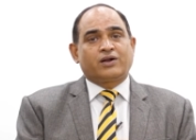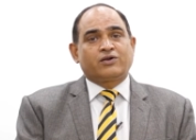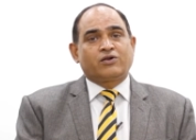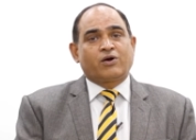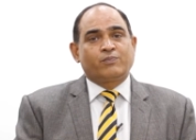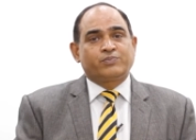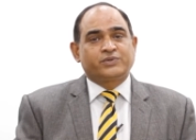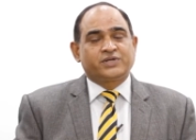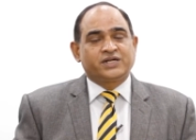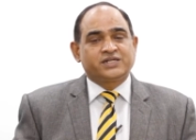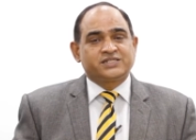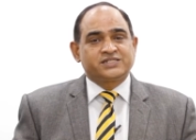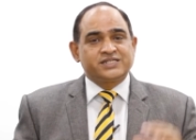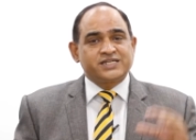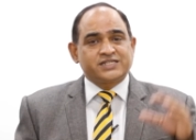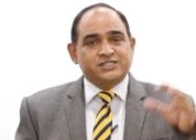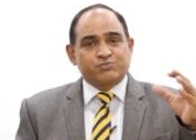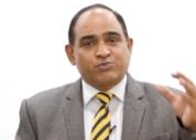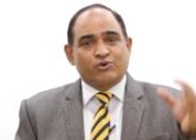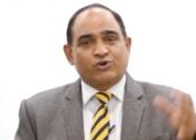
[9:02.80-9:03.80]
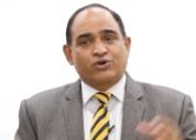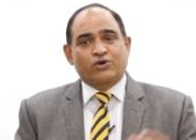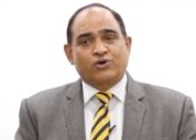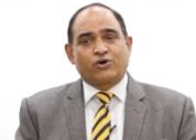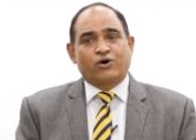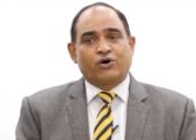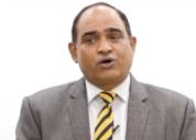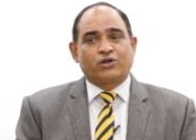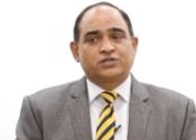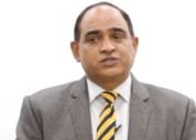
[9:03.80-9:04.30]
adopted 6
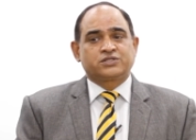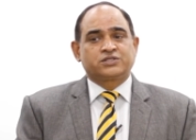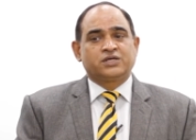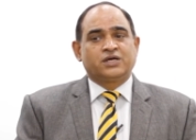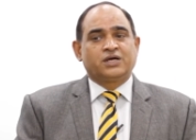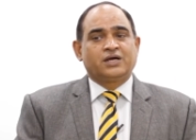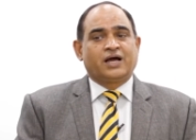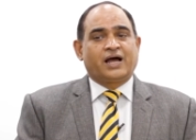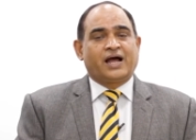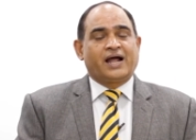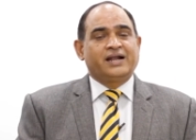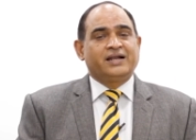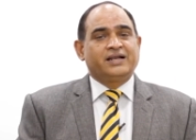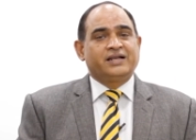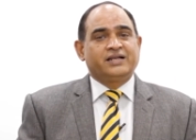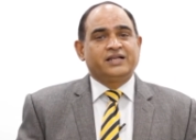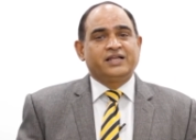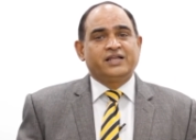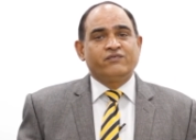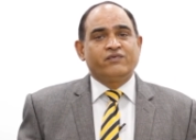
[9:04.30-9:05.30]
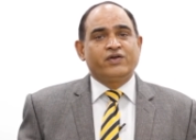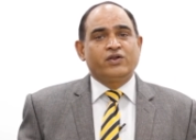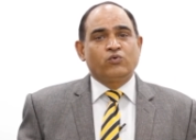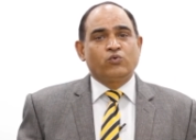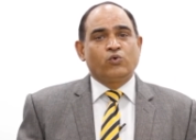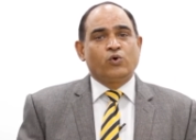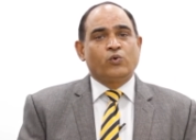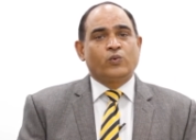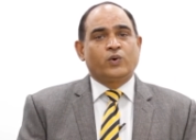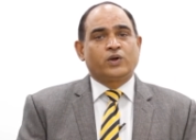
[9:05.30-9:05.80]
protocols and given
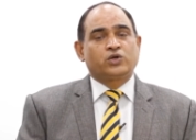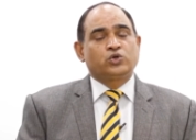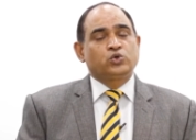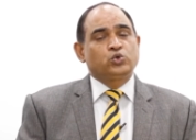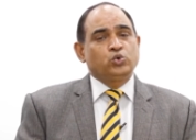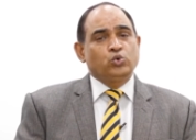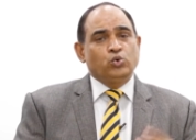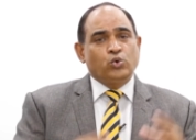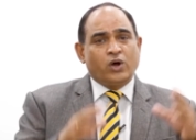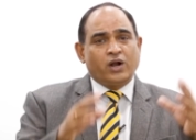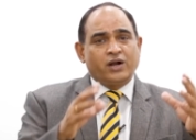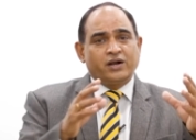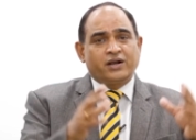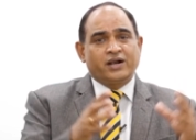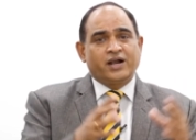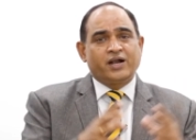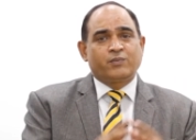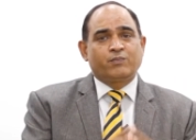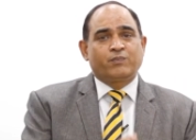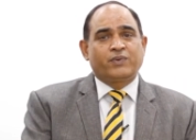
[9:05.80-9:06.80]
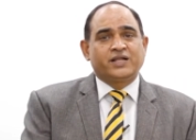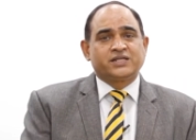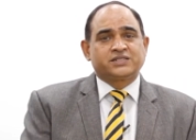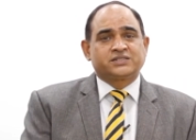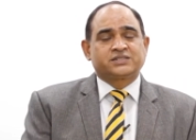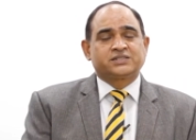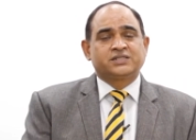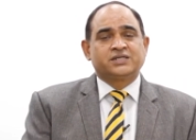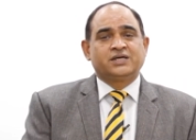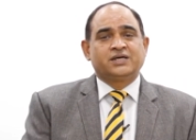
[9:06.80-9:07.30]
over 200
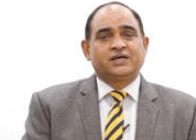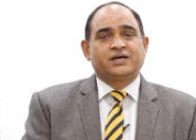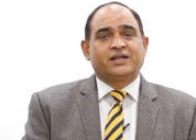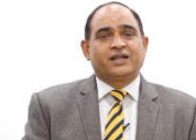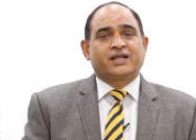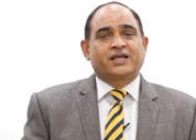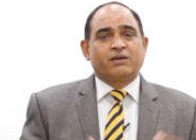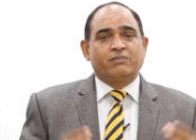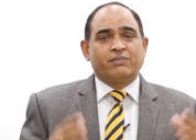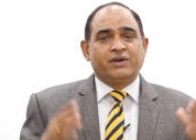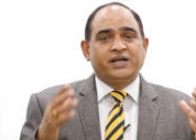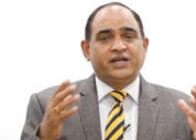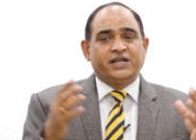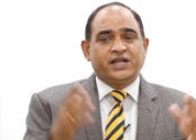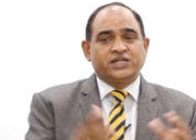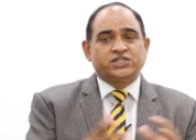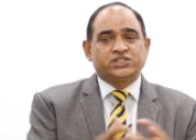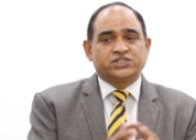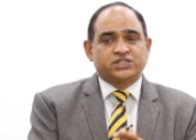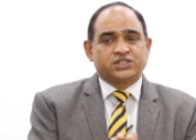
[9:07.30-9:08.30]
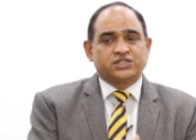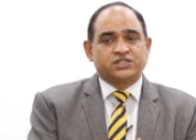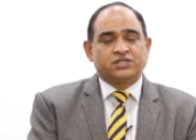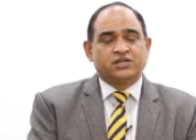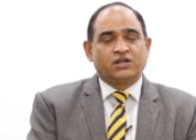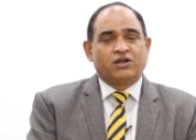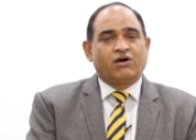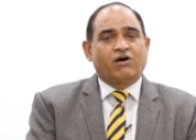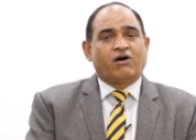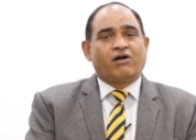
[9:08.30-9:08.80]
plus recommendations
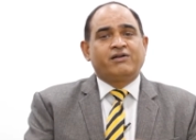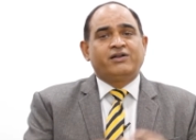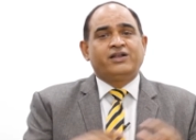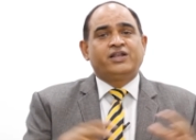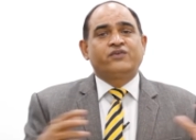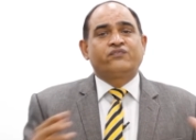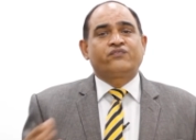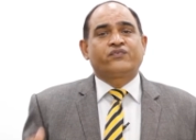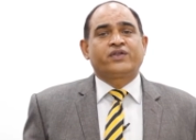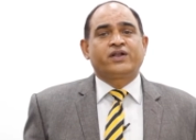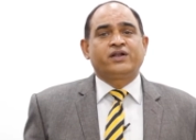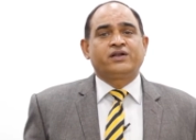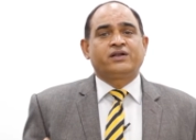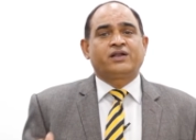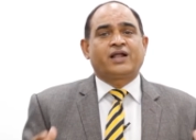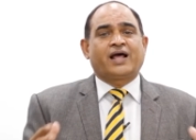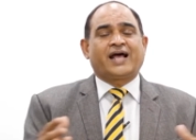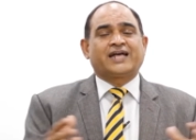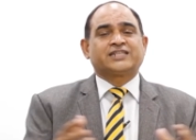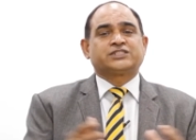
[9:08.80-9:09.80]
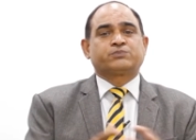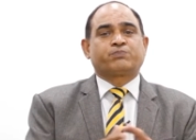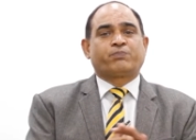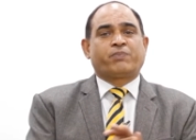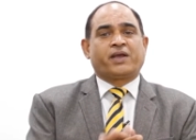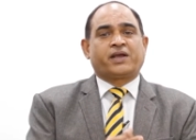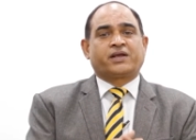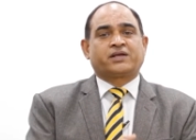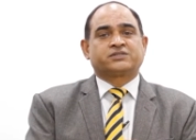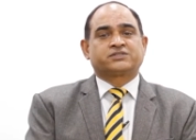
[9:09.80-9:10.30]
on different
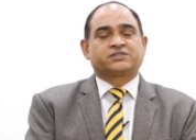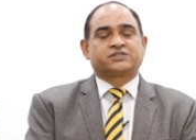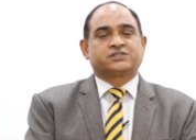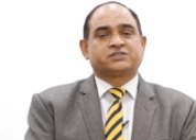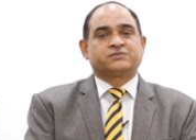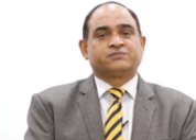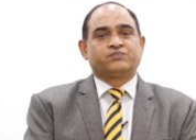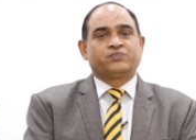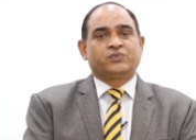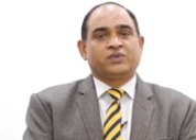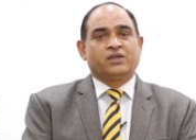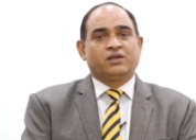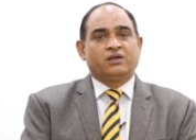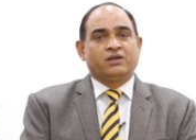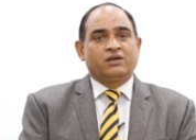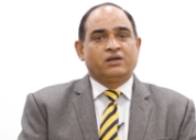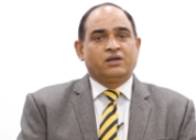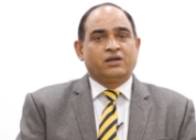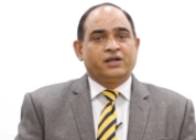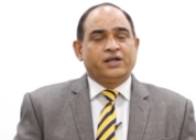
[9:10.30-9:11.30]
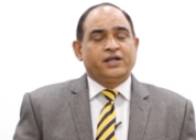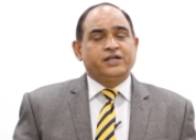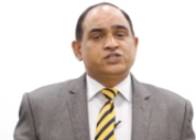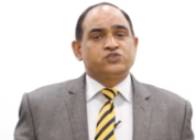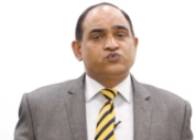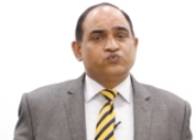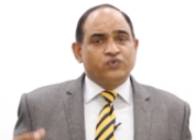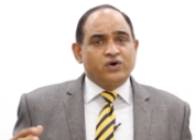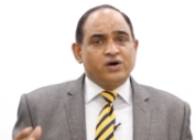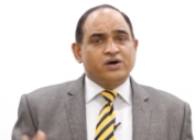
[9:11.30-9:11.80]
aspects.
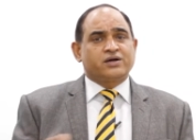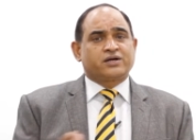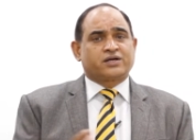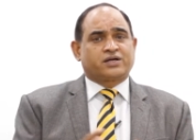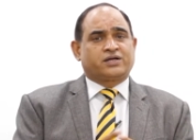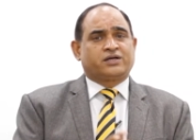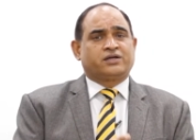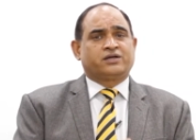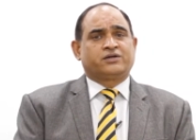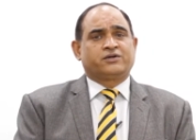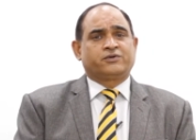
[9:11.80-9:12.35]
Its work